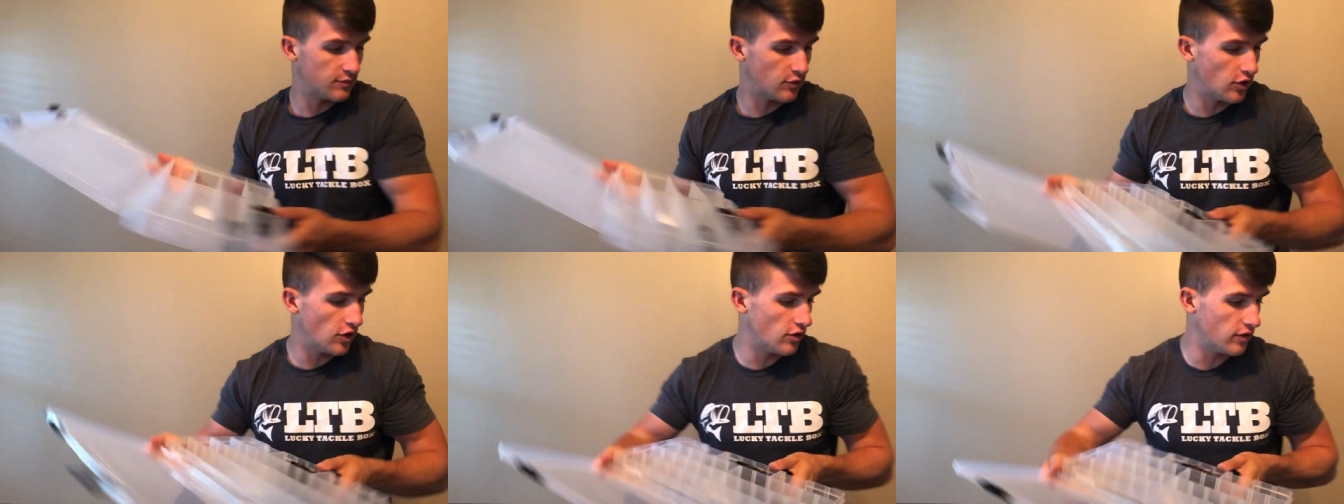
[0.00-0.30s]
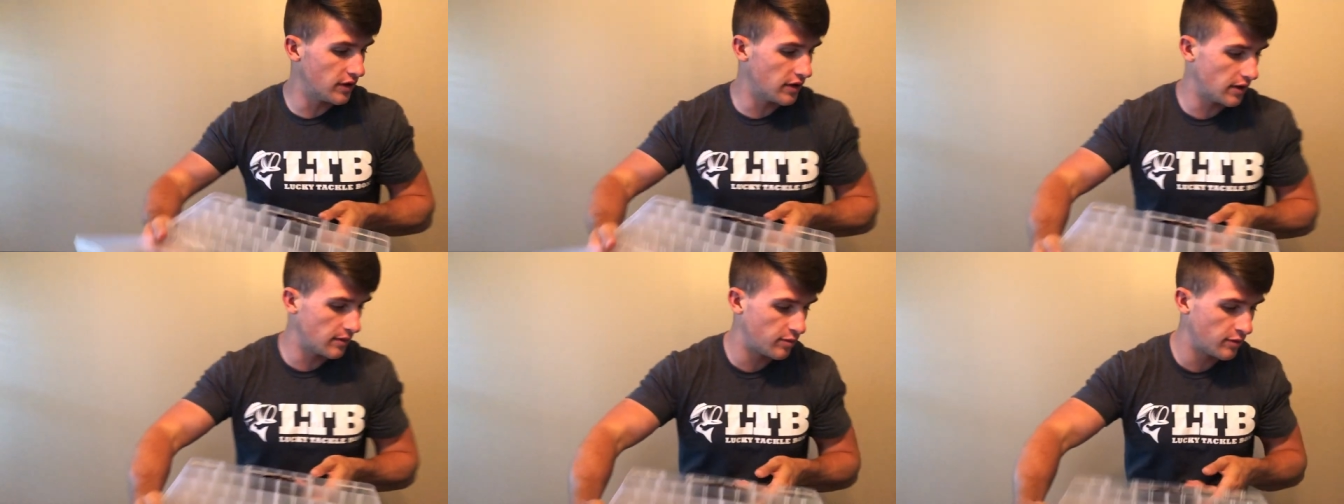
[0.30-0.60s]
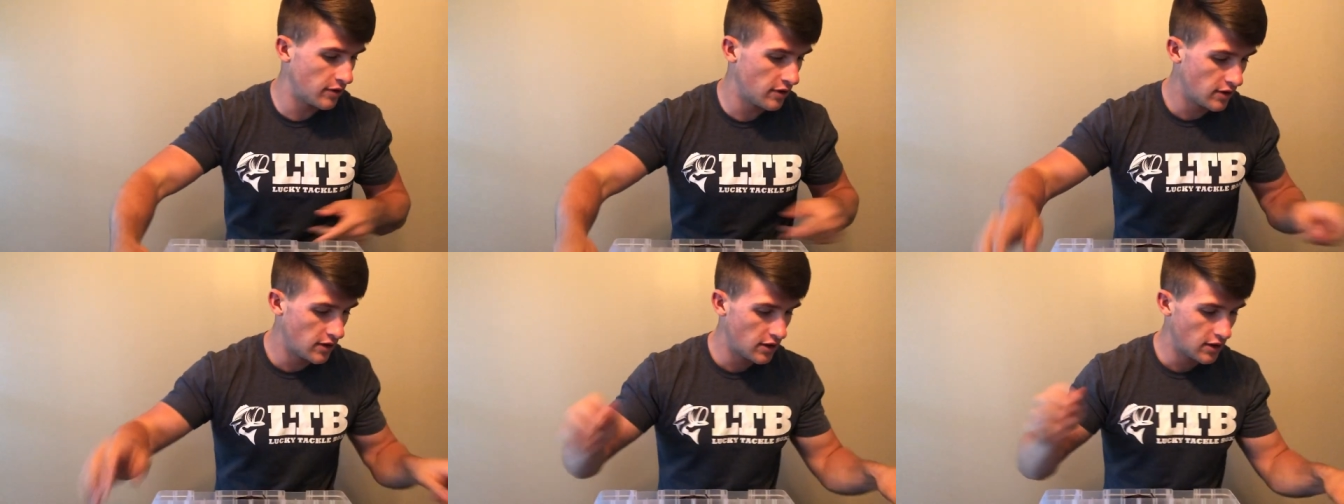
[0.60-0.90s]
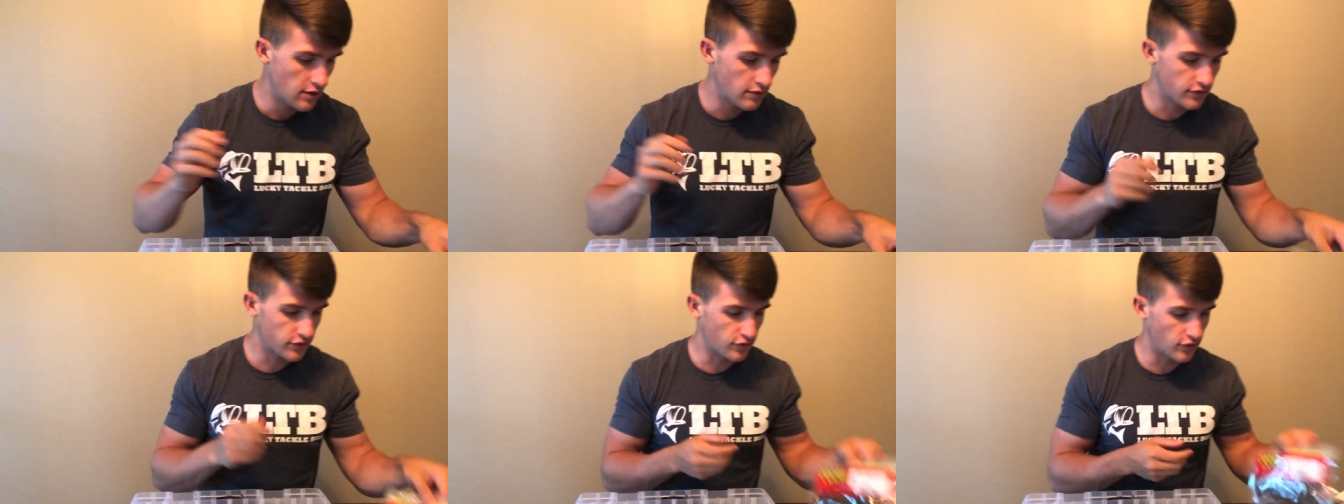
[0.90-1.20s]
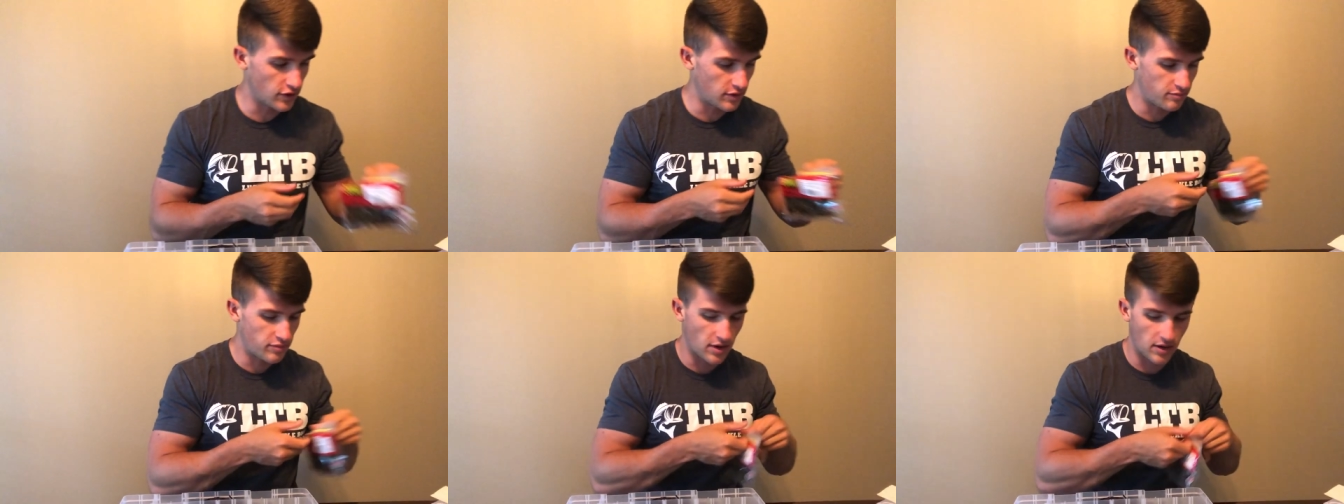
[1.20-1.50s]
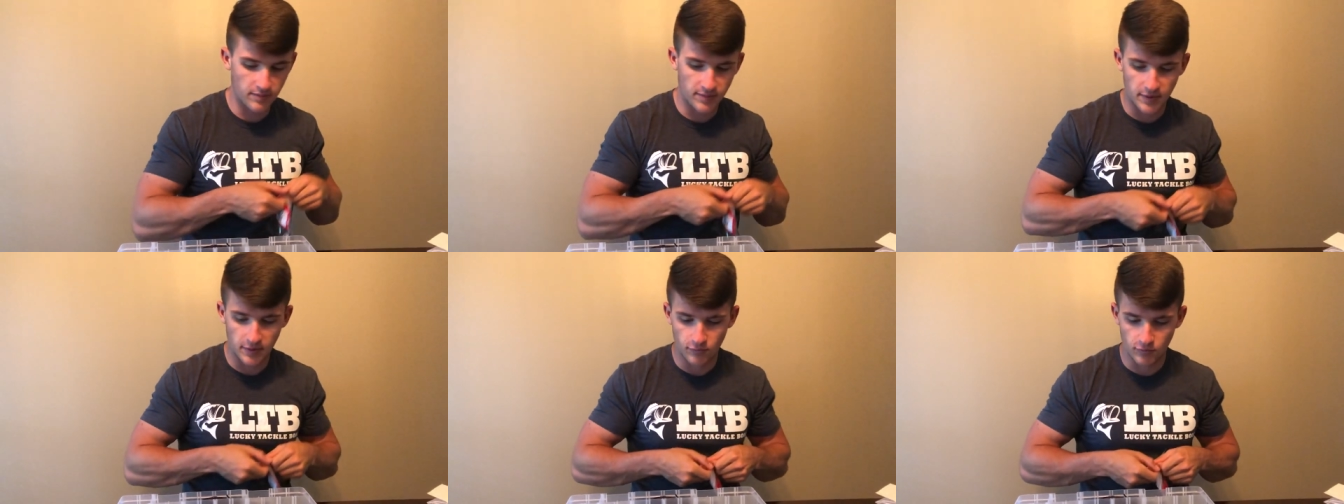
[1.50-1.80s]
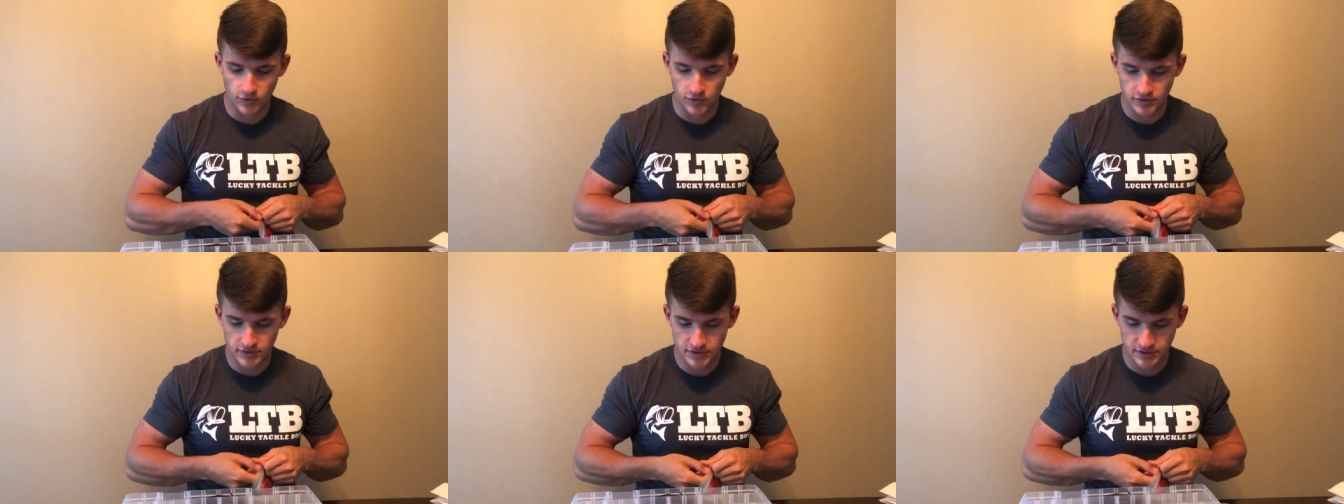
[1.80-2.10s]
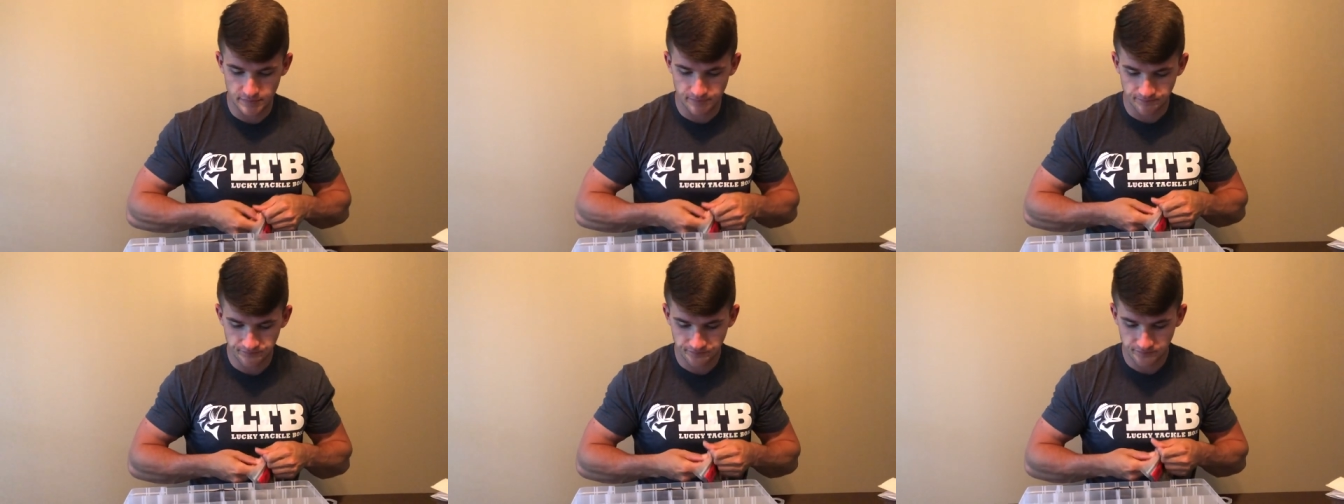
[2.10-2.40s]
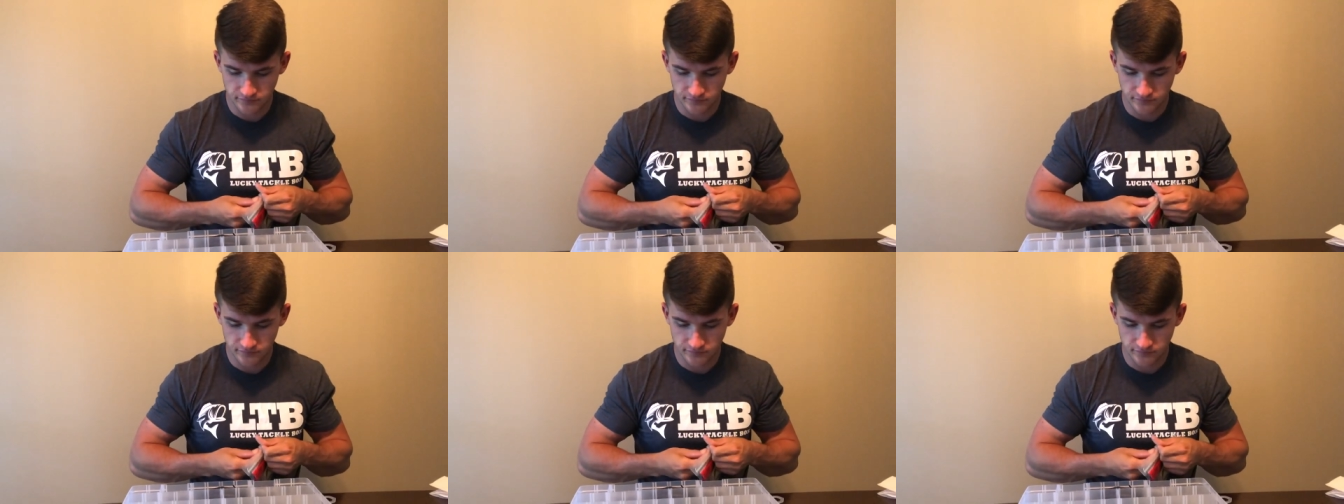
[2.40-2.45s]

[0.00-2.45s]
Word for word: I'm gonna load it up. Green pumpkin ones.